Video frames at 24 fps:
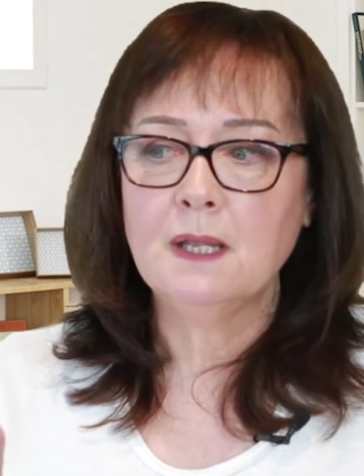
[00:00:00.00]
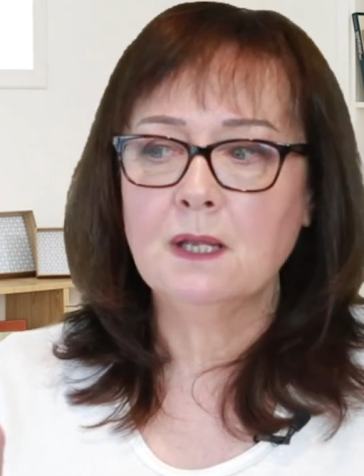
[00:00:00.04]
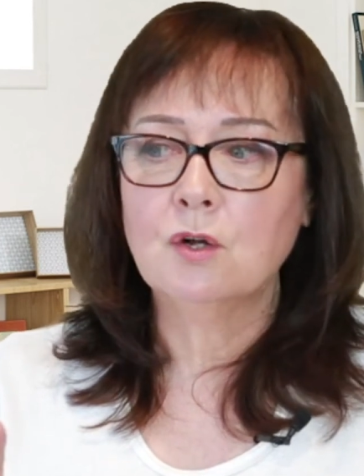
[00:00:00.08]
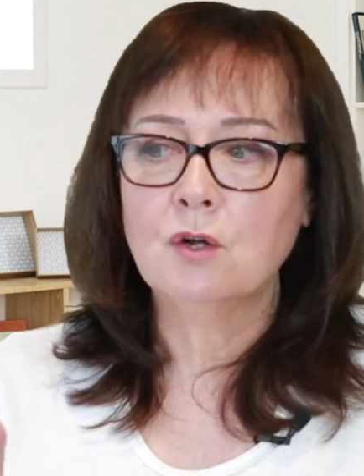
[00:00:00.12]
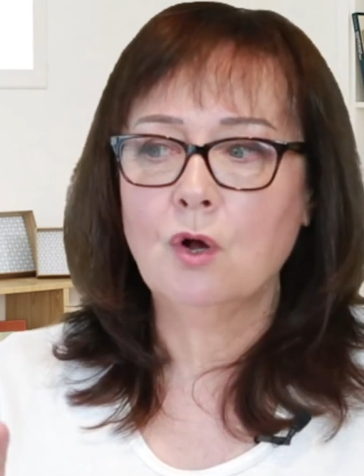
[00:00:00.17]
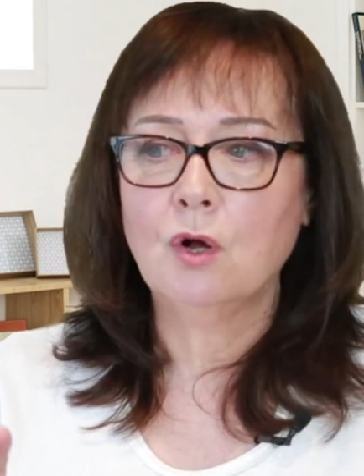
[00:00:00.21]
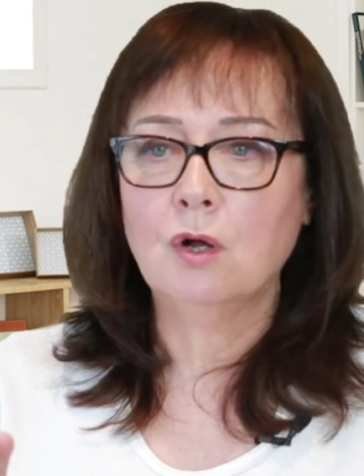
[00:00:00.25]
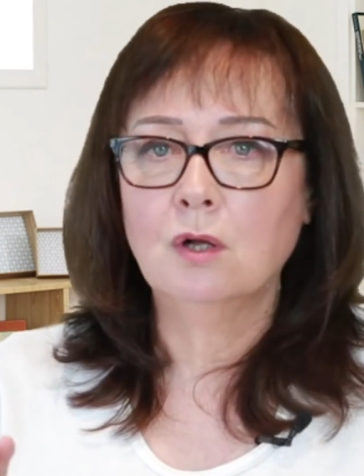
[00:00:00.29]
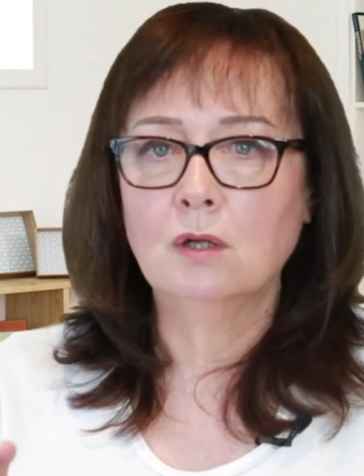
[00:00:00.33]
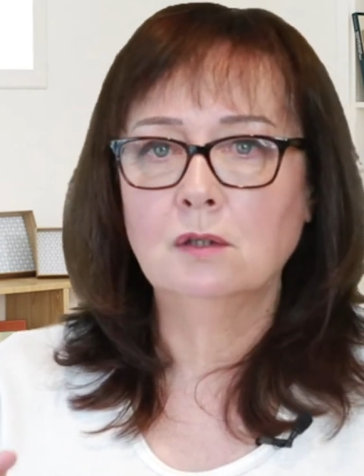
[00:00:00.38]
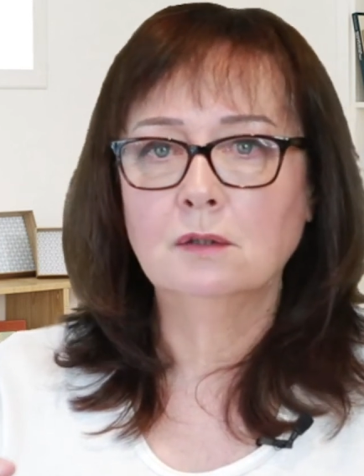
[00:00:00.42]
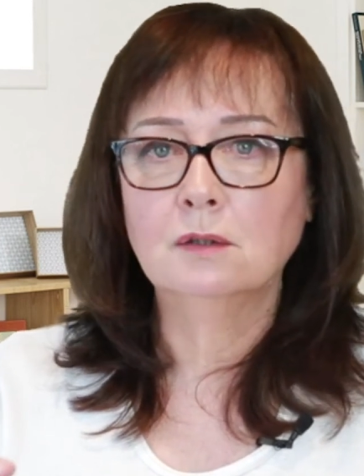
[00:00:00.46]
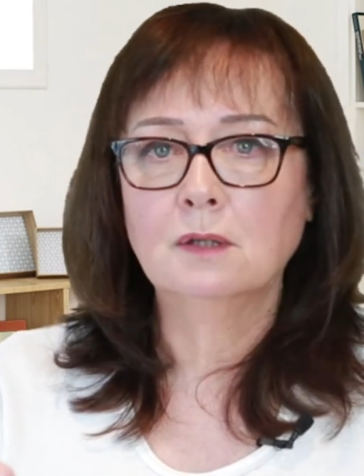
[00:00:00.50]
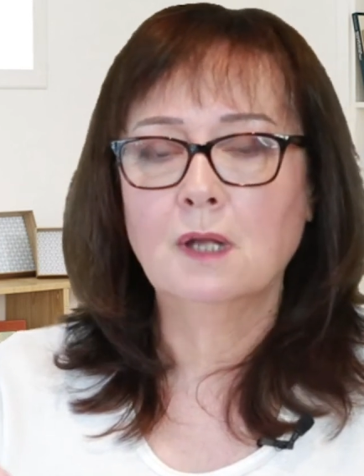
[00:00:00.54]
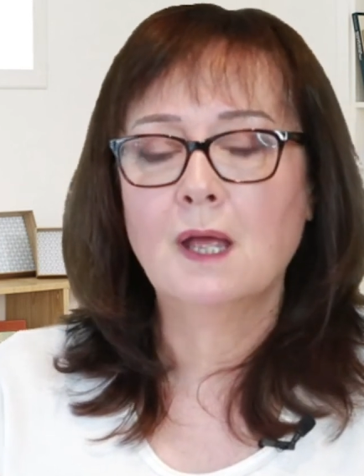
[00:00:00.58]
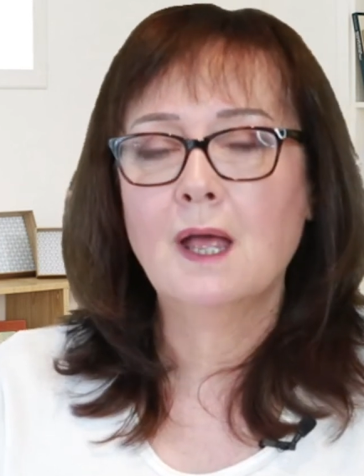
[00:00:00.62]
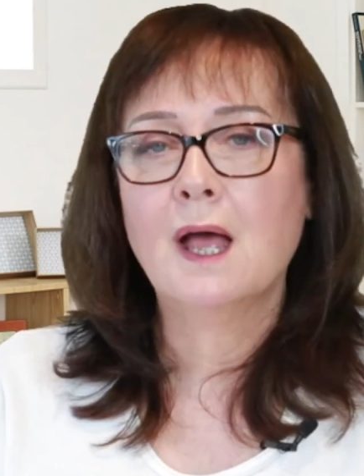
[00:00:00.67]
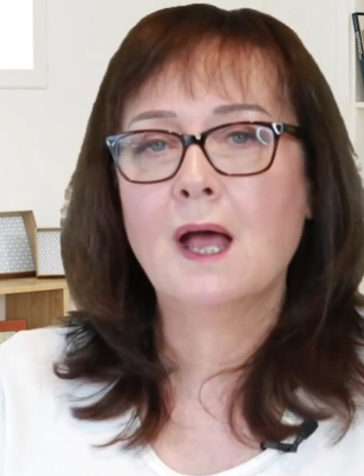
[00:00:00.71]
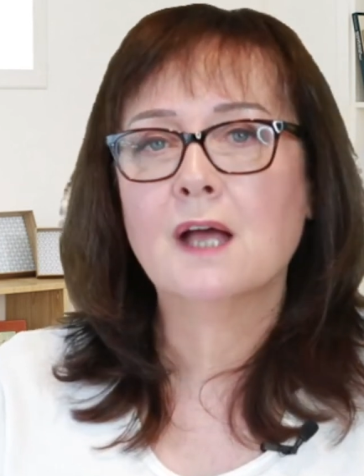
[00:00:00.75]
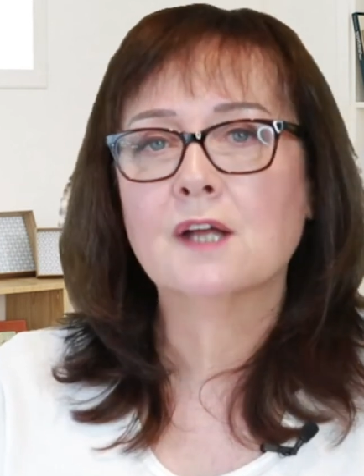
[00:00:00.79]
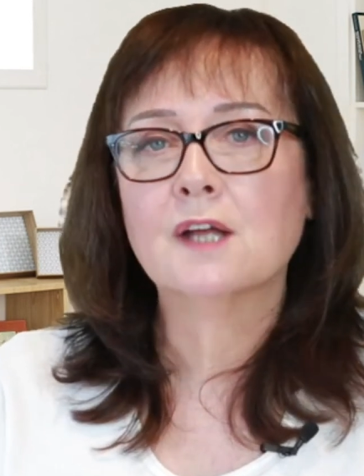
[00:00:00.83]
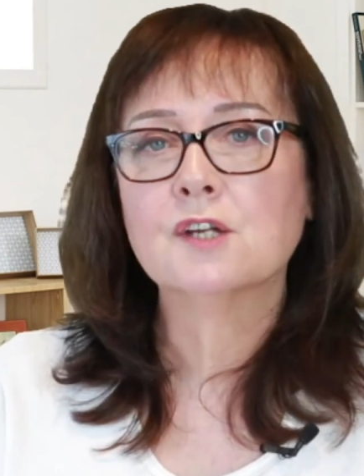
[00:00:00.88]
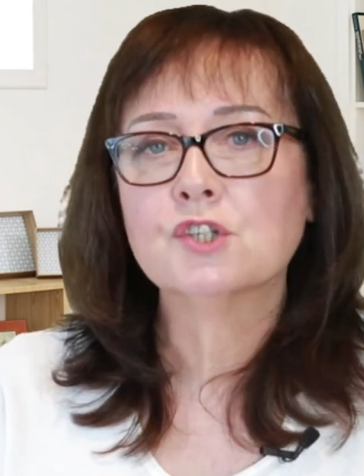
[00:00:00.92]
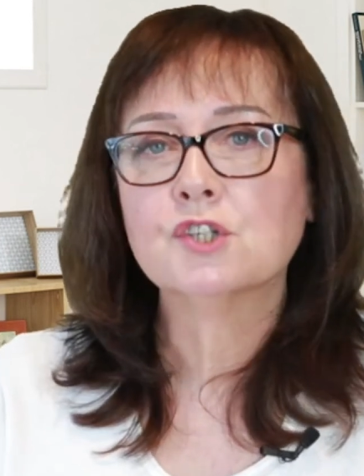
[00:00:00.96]
called
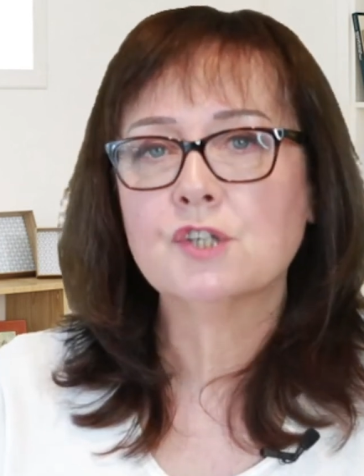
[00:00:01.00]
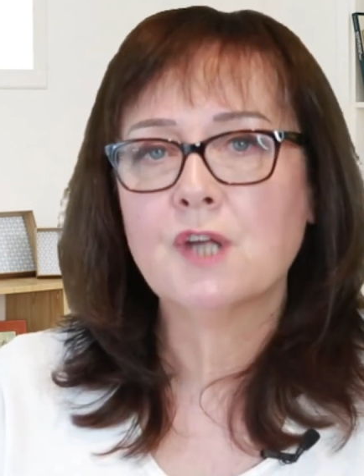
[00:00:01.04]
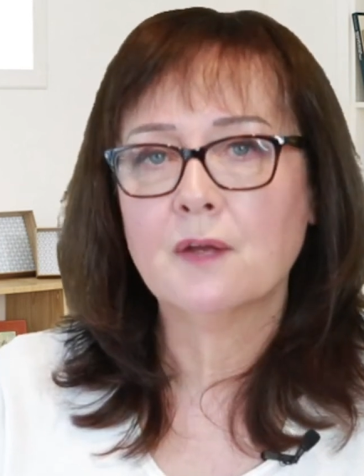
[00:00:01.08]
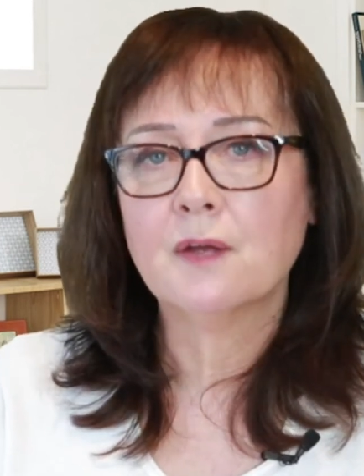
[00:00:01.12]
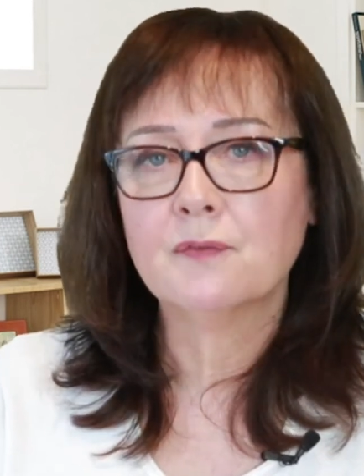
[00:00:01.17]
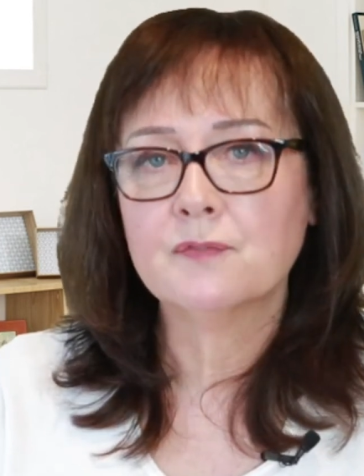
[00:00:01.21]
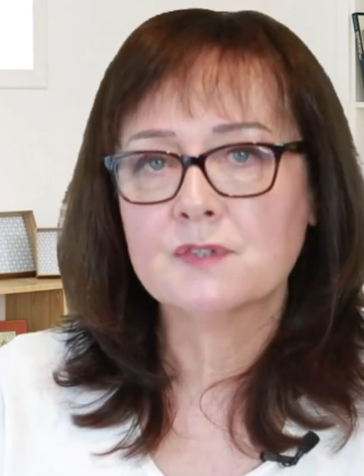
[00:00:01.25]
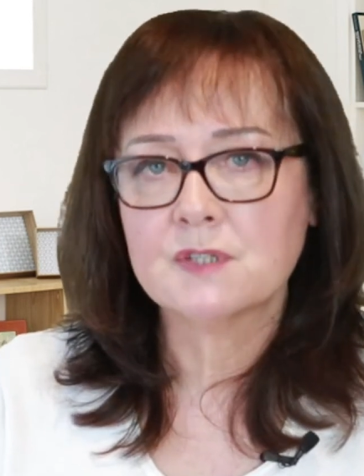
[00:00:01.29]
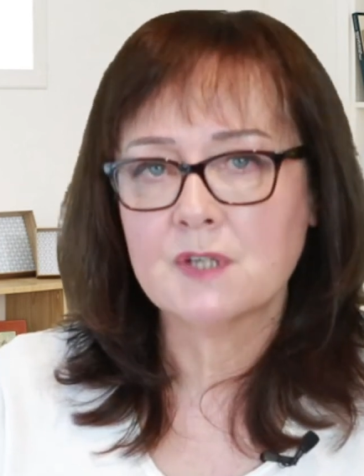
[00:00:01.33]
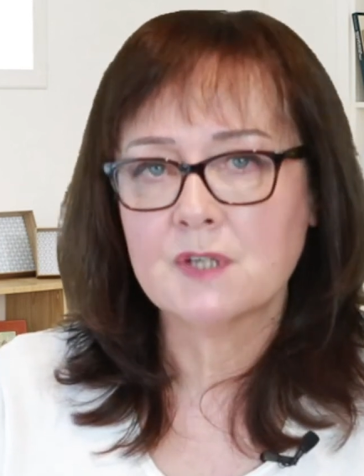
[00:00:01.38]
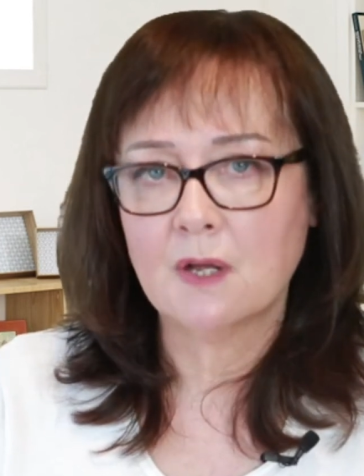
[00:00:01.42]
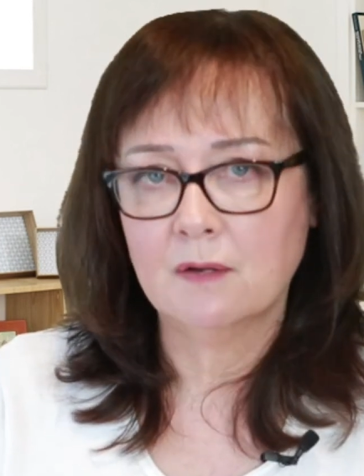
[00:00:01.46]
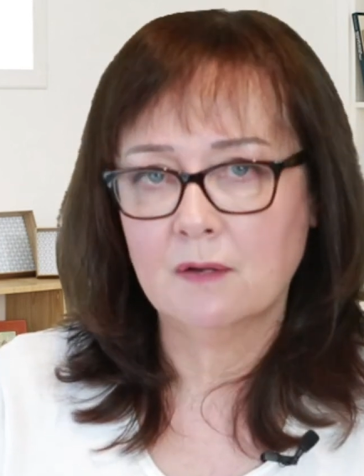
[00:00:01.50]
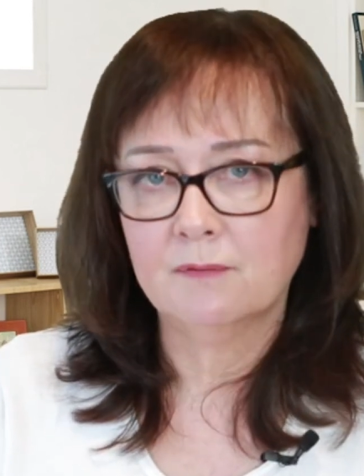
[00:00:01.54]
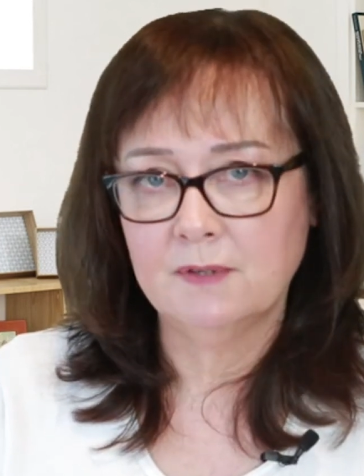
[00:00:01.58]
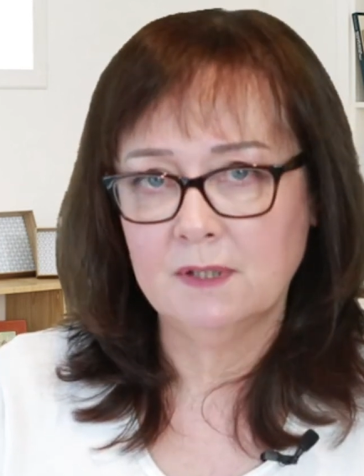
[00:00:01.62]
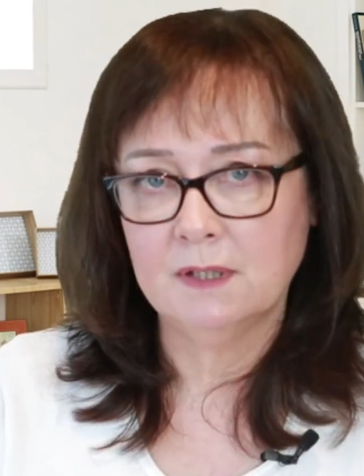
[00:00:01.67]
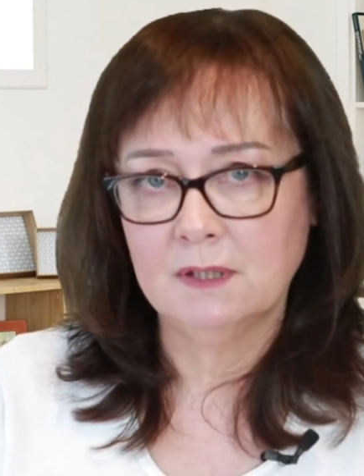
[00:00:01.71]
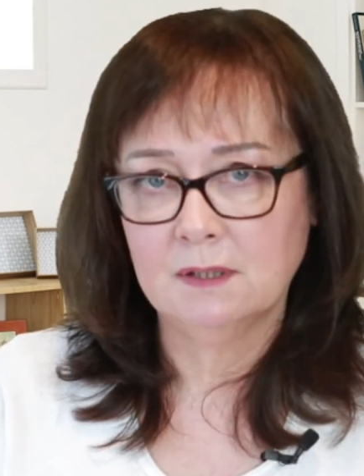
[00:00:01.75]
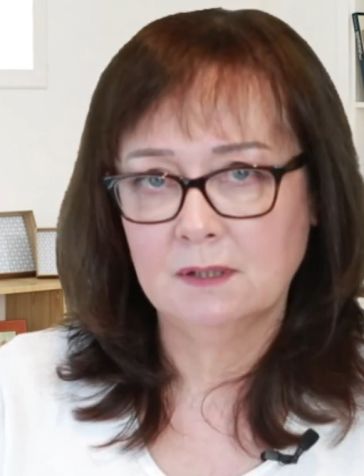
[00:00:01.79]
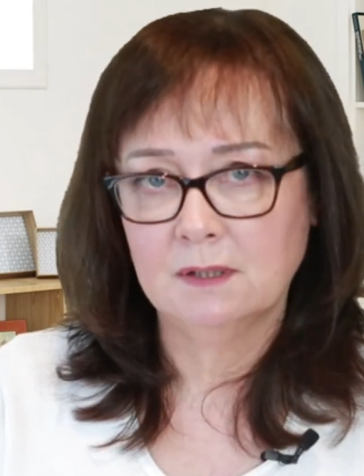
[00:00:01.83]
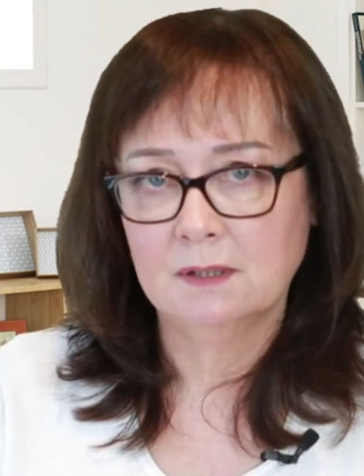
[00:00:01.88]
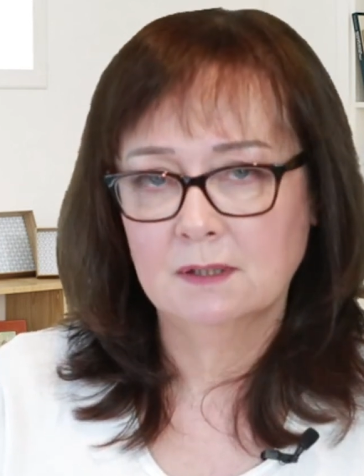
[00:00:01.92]
a chef's oven.